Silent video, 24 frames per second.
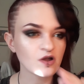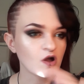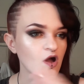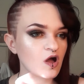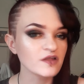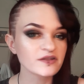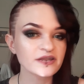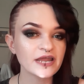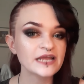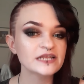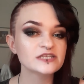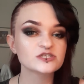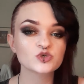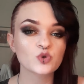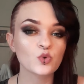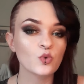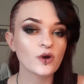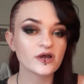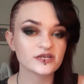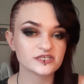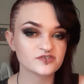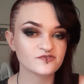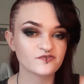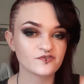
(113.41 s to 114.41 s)
All knights
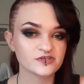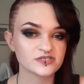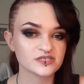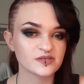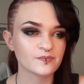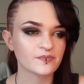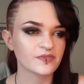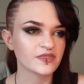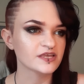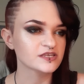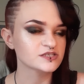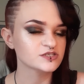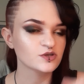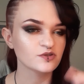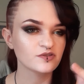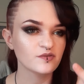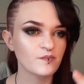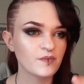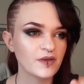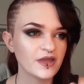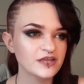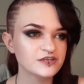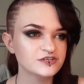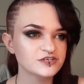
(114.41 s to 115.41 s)
quest for something. So the
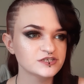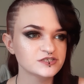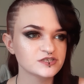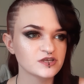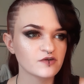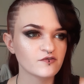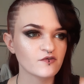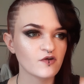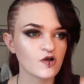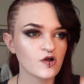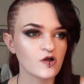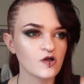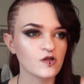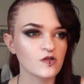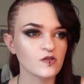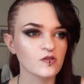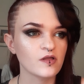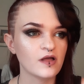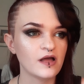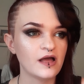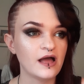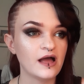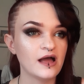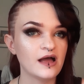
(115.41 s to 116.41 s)
pages are
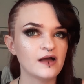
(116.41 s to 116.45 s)
all